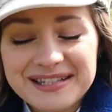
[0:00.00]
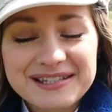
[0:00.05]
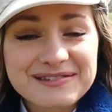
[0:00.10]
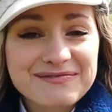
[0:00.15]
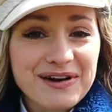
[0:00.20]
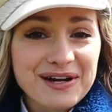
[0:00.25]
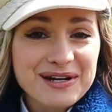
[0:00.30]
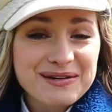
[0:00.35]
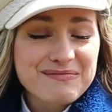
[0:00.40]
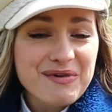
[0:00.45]
it's
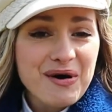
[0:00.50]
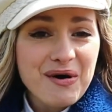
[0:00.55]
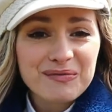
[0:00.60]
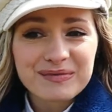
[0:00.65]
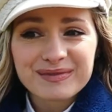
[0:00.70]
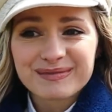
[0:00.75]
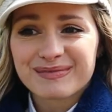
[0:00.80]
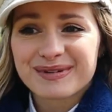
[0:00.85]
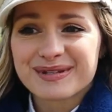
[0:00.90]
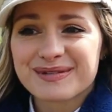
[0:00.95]
funny
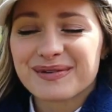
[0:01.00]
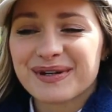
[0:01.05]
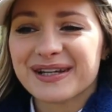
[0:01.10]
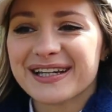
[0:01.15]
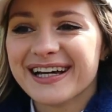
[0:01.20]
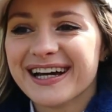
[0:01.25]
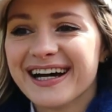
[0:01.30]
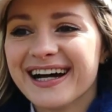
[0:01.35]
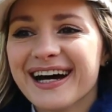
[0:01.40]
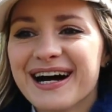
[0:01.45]
moment, but
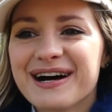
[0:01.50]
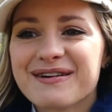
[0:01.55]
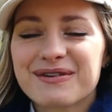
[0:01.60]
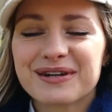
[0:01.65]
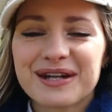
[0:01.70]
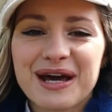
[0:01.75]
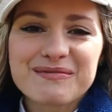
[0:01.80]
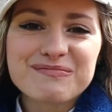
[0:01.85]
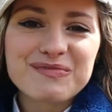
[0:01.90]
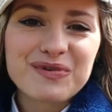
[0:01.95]
when yeah.
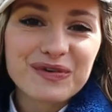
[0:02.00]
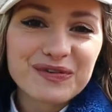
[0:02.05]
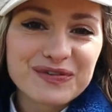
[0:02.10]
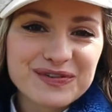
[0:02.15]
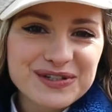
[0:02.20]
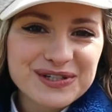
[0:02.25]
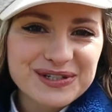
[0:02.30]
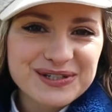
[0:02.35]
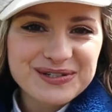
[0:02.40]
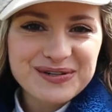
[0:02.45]
when I
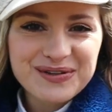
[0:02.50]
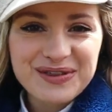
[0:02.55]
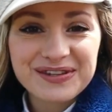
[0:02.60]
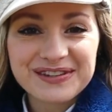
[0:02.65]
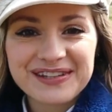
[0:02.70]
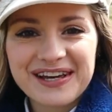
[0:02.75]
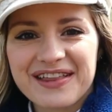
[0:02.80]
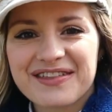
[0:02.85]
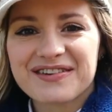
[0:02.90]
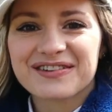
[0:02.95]
moved to, to,
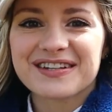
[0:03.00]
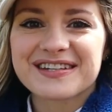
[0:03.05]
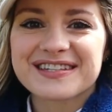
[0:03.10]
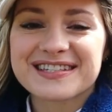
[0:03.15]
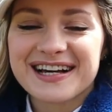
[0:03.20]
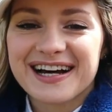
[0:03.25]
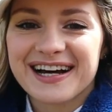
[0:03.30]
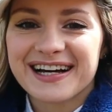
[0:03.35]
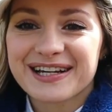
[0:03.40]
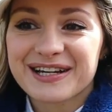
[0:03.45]
the
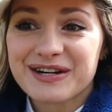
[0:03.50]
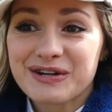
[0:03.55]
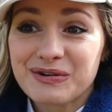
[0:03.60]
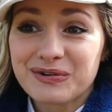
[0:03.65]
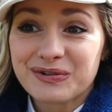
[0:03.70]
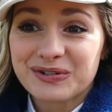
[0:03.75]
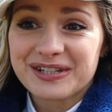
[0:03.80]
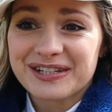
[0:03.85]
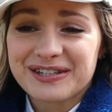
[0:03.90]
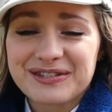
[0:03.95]
Netherlands, I
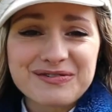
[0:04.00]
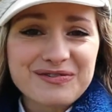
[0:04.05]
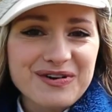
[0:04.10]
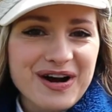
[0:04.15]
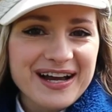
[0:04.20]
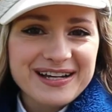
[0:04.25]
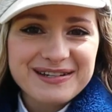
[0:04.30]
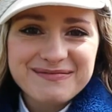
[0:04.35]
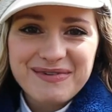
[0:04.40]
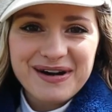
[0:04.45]
couldn't
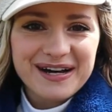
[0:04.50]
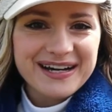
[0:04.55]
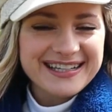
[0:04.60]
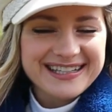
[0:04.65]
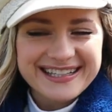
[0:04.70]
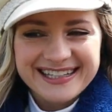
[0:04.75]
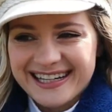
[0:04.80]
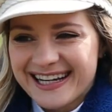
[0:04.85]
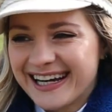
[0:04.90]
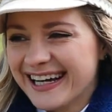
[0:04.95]
ride
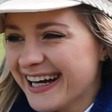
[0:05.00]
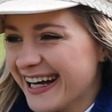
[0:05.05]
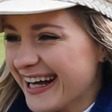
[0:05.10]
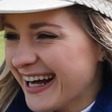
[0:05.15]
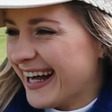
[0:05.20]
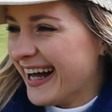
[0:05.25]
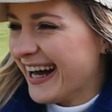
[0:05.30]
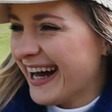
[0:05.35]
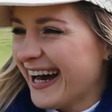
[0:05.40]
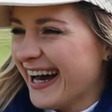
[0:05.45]
bicycle. Oh,
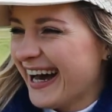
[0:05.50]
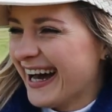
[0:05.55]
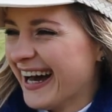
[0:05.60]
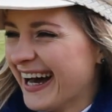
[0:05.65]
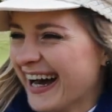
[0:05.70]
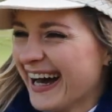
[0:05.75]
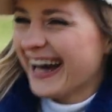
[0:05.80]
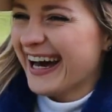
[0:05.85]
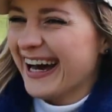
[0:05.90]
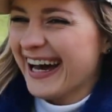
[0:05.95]

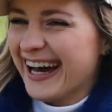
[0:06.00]
really?